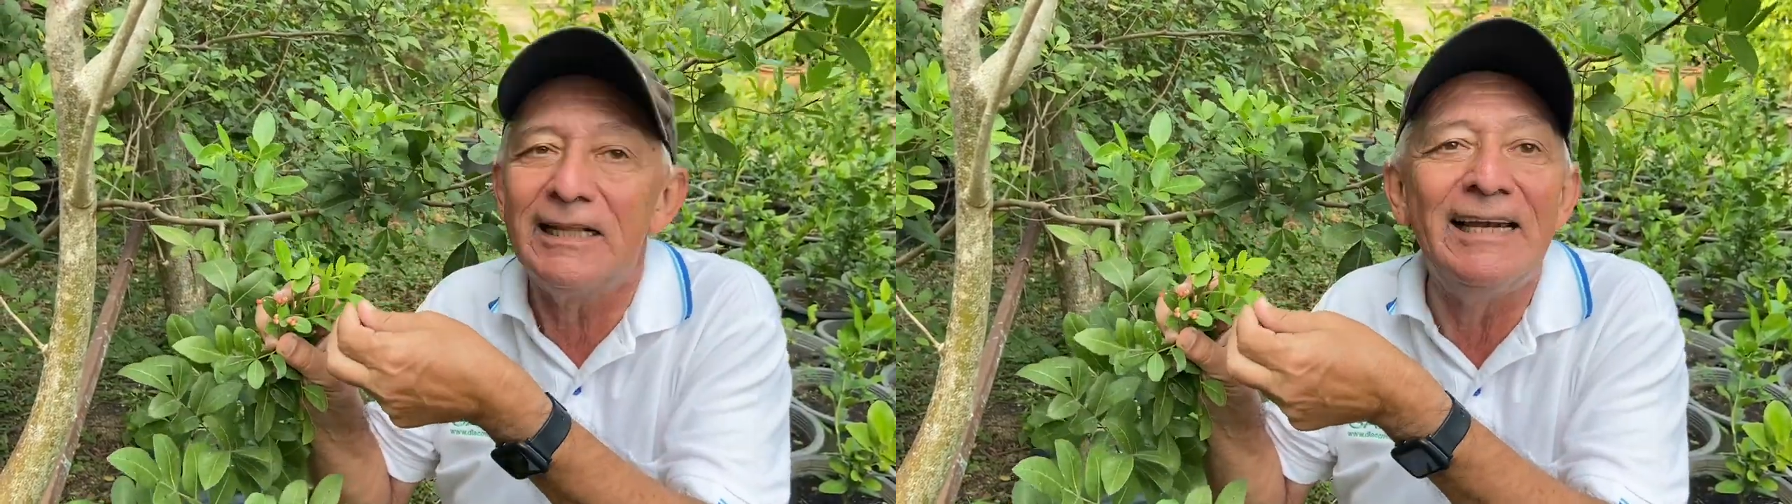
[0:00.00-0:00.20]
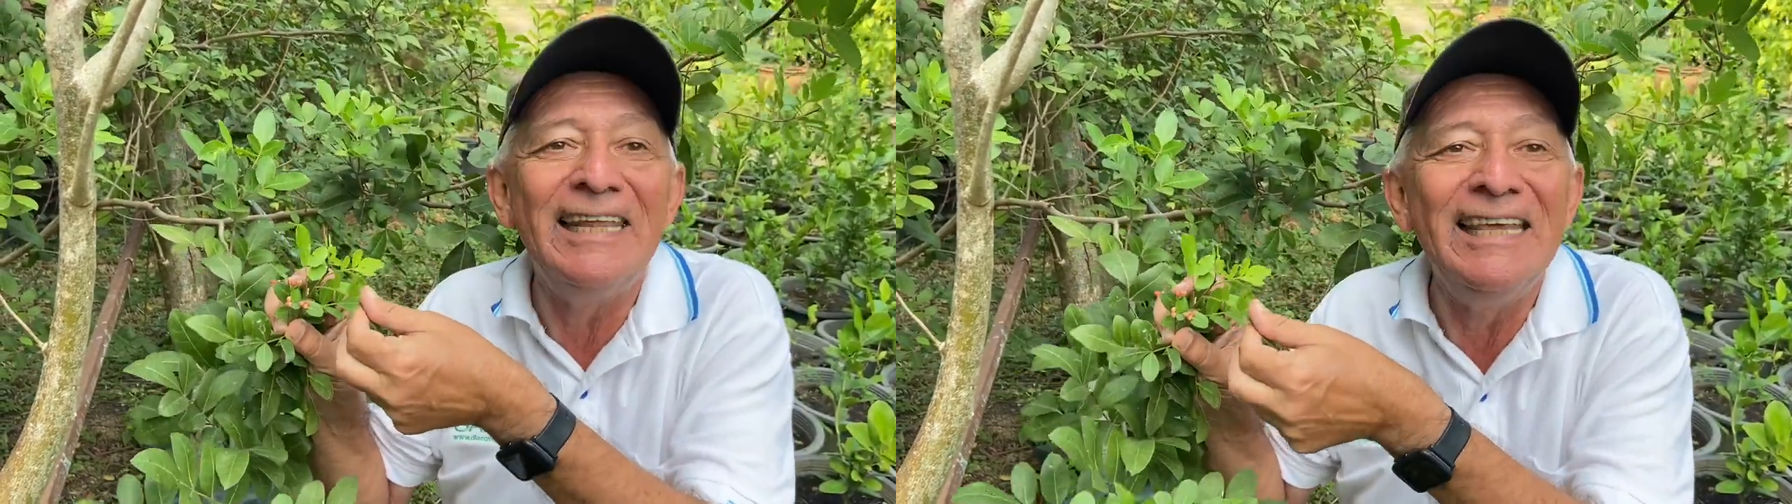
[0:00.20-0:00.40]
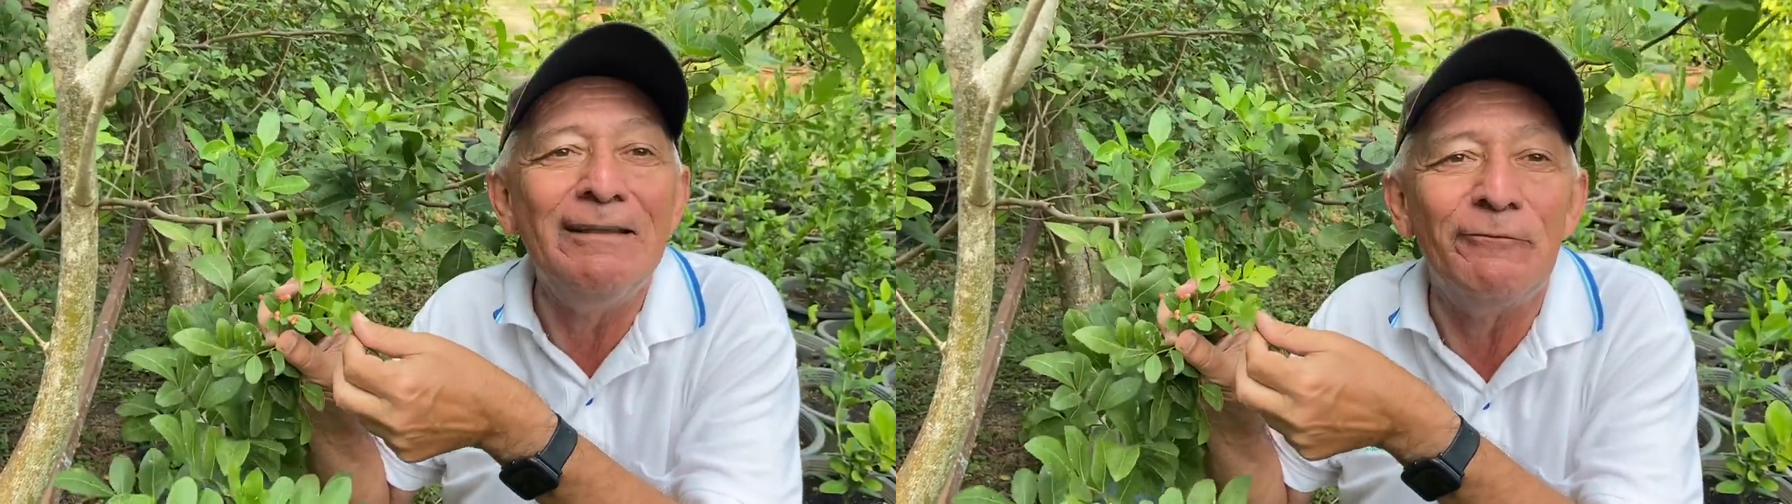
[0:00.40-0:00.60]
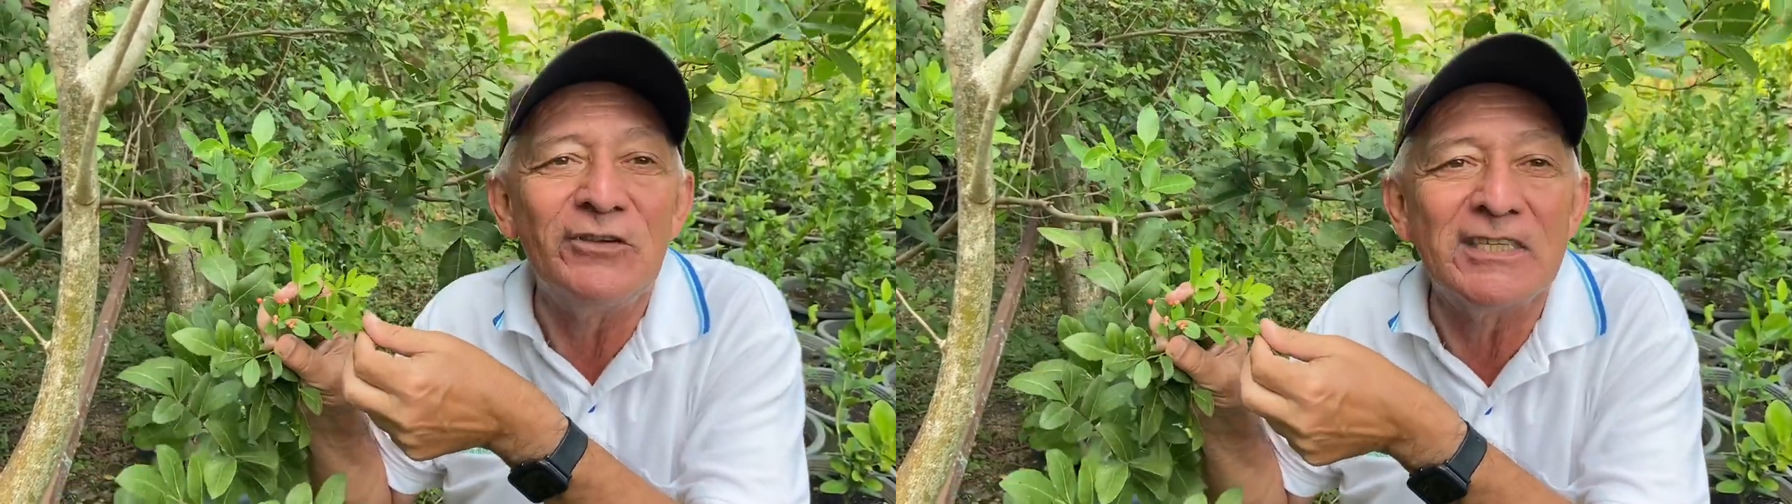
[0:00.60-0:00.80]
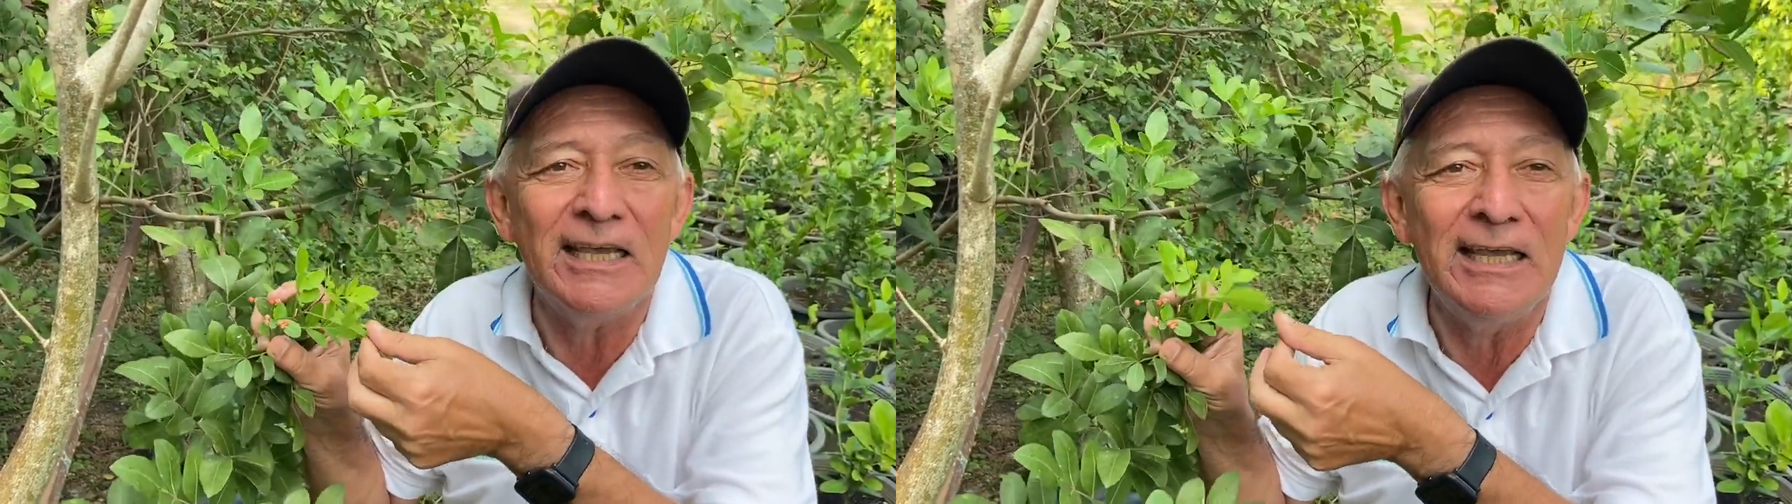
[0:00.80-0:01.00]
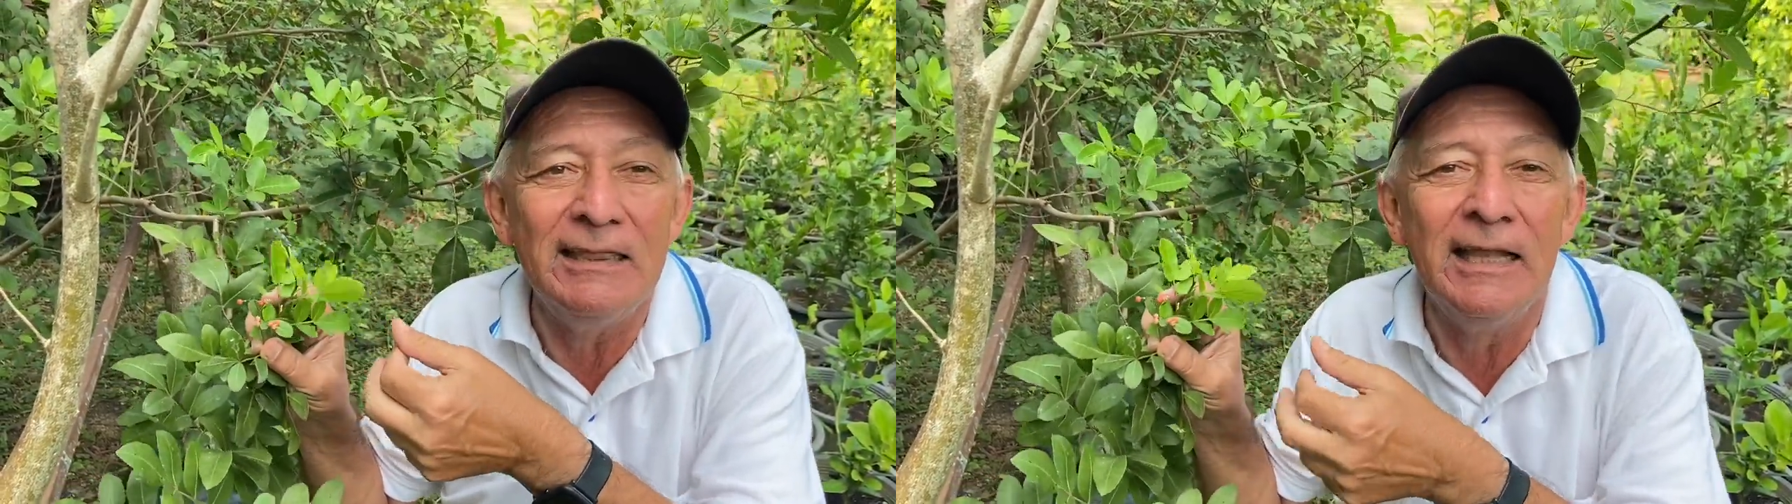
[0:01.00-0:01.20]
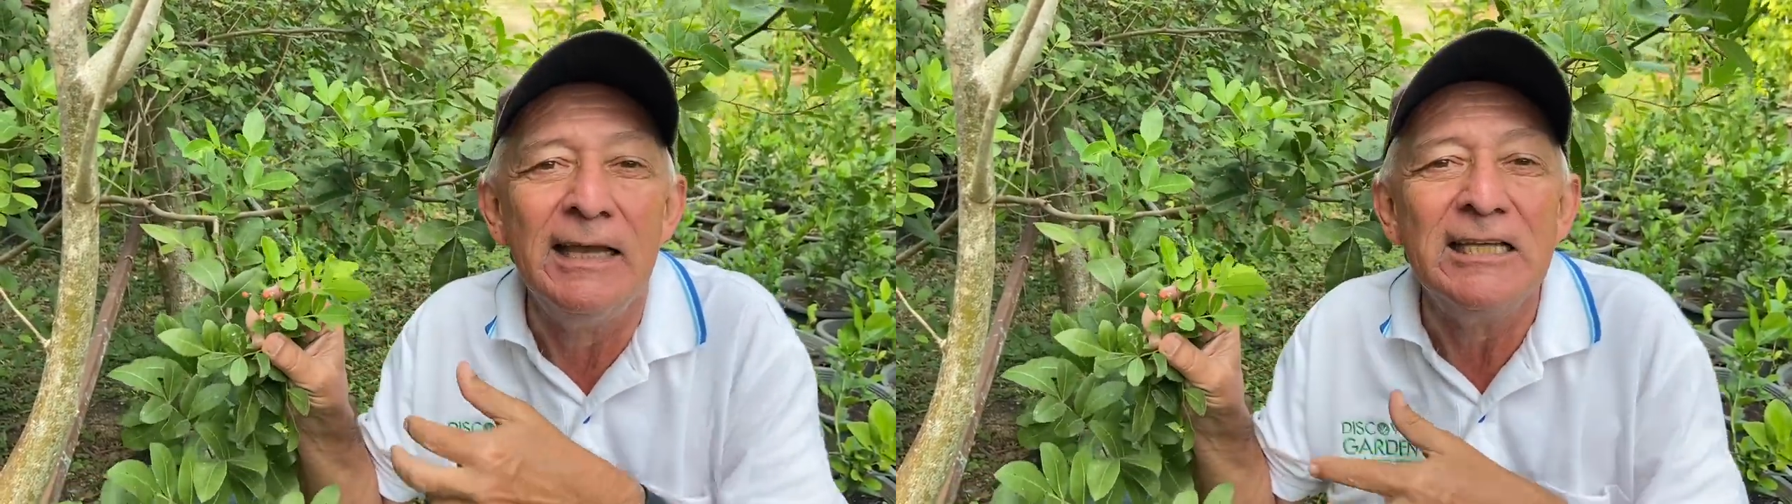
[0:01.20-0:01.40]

the leaves in